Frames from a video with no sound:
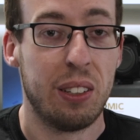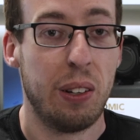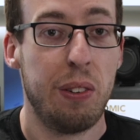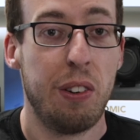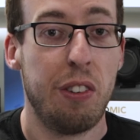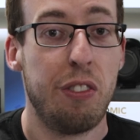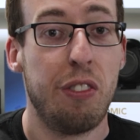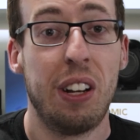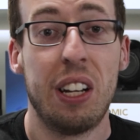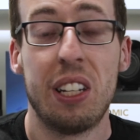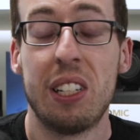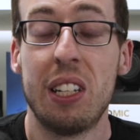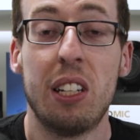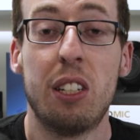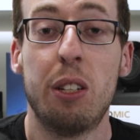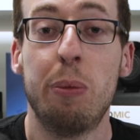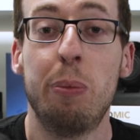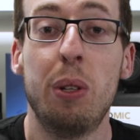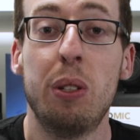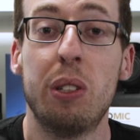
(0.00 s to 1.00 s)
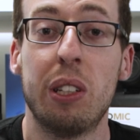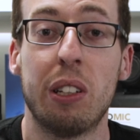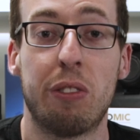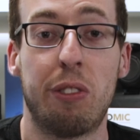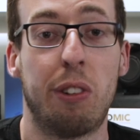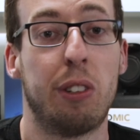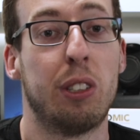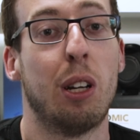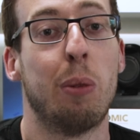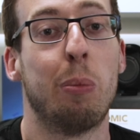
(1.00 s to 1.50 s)
So even if you're listening to music,
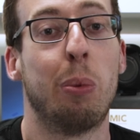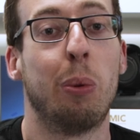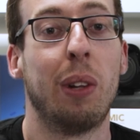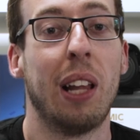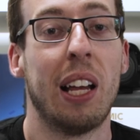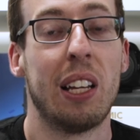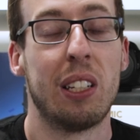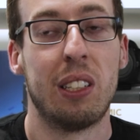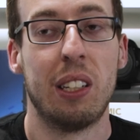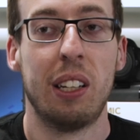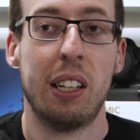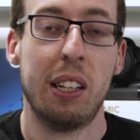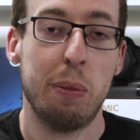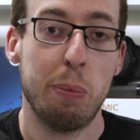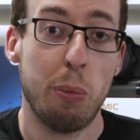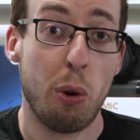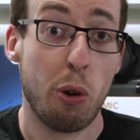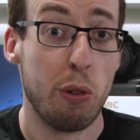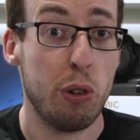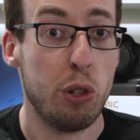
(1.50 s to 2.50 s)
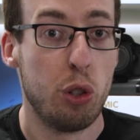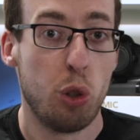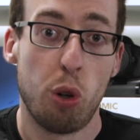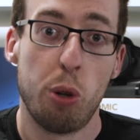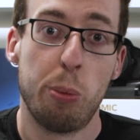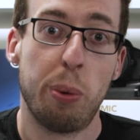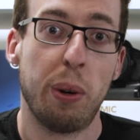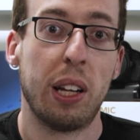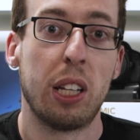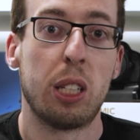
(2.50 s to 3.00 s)
for example, that's a more
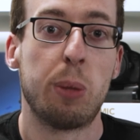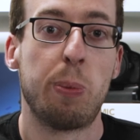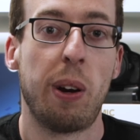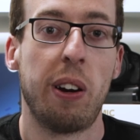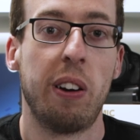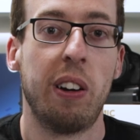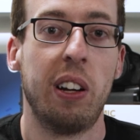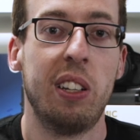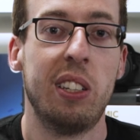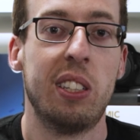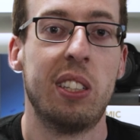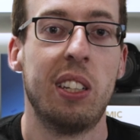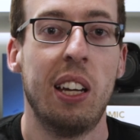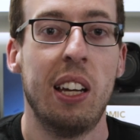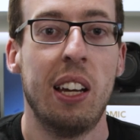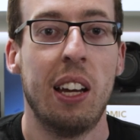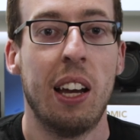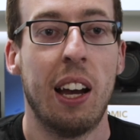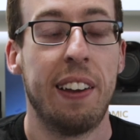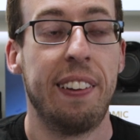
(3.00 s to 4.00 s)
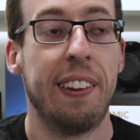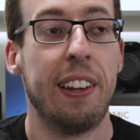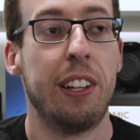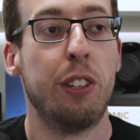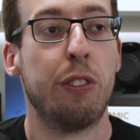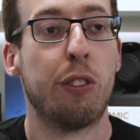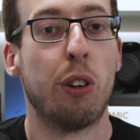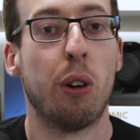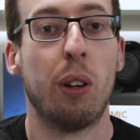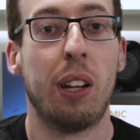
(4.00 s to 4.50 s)
enjoyable experience. And
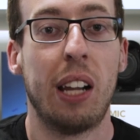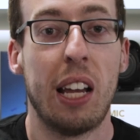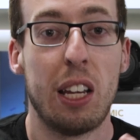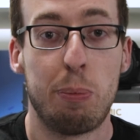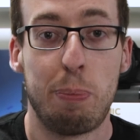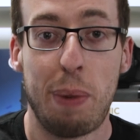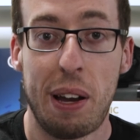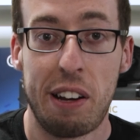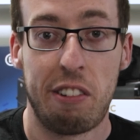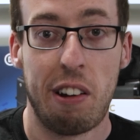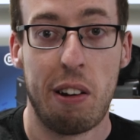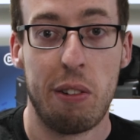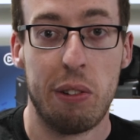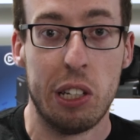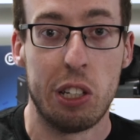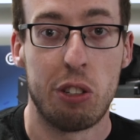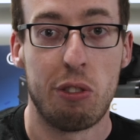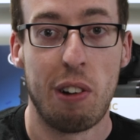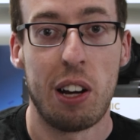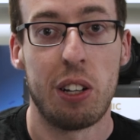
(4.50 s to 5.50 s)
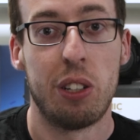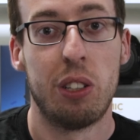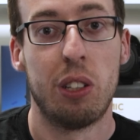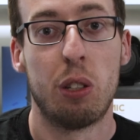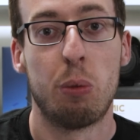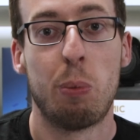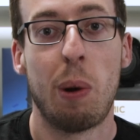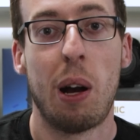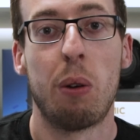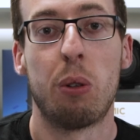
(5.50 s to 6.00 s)
then you've got less background distractions
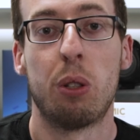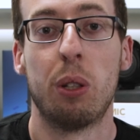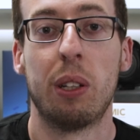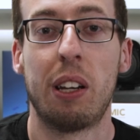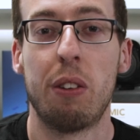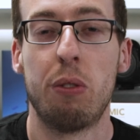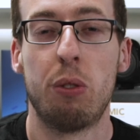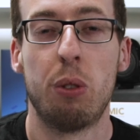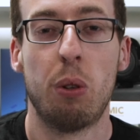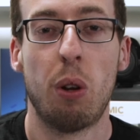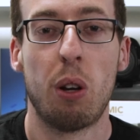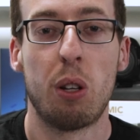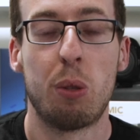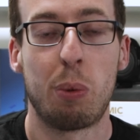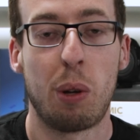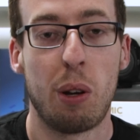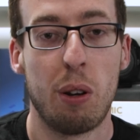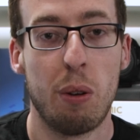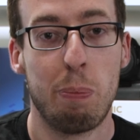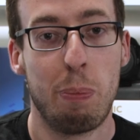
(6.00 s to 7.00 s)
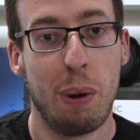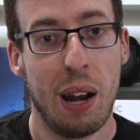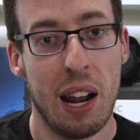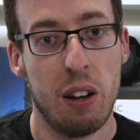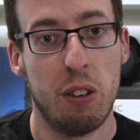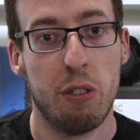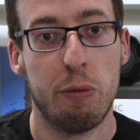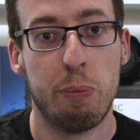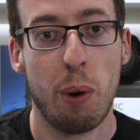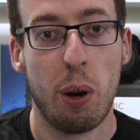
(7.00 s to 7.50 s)
as well. So it gives you a nice kind of
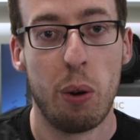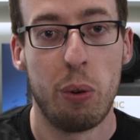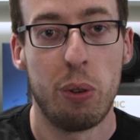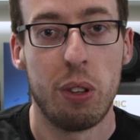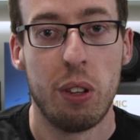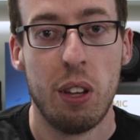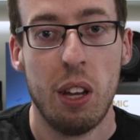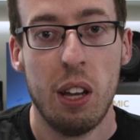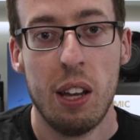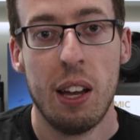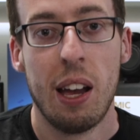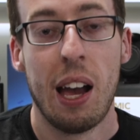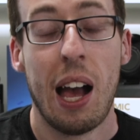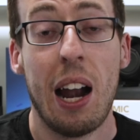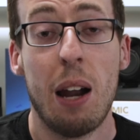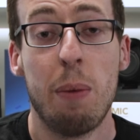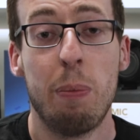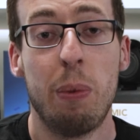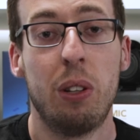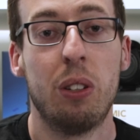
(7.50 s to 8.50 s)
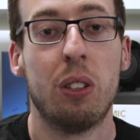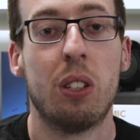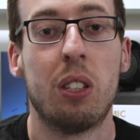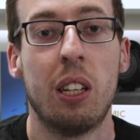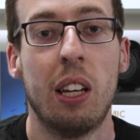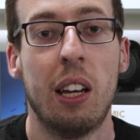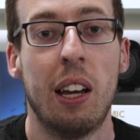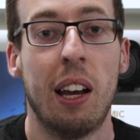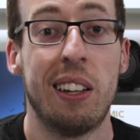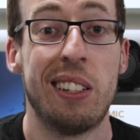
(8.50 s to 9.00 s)
blend of both
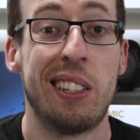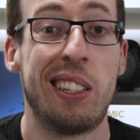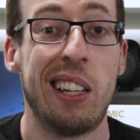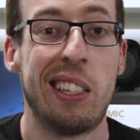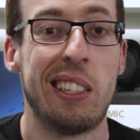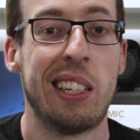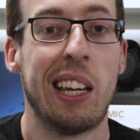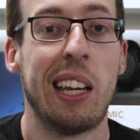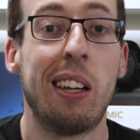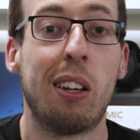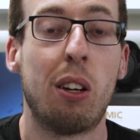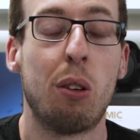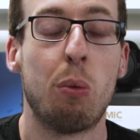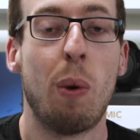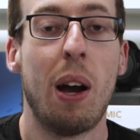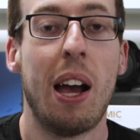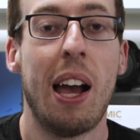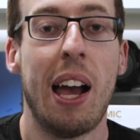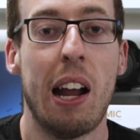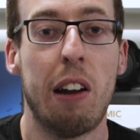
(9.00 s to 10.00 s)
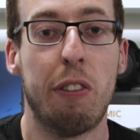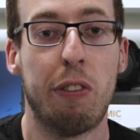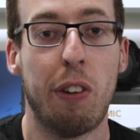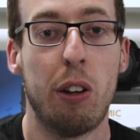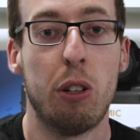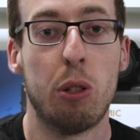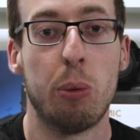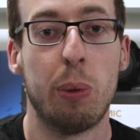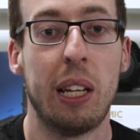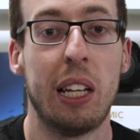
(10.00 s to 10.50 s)
elements. As I did say, you could wear
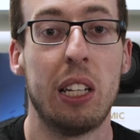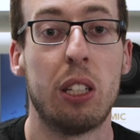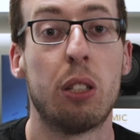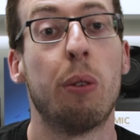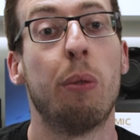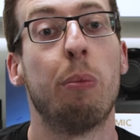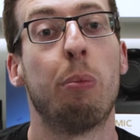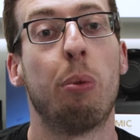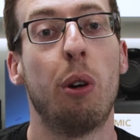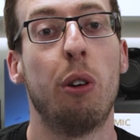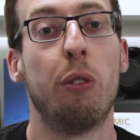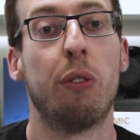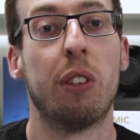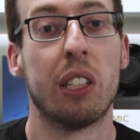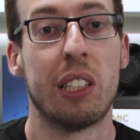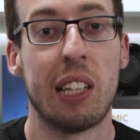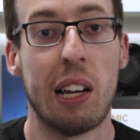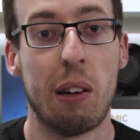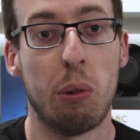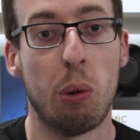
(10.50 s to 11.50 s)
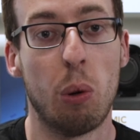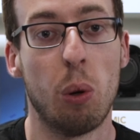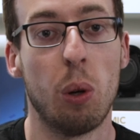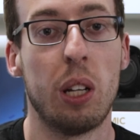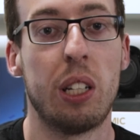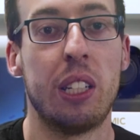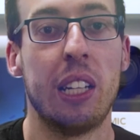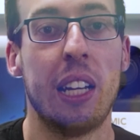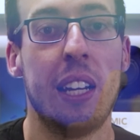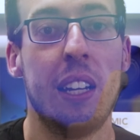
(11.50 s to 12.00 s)
headphones with these to improve the sound
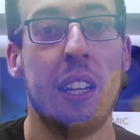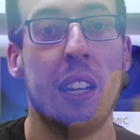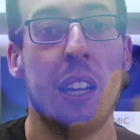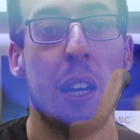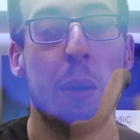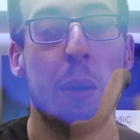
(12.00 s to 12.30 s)
quality.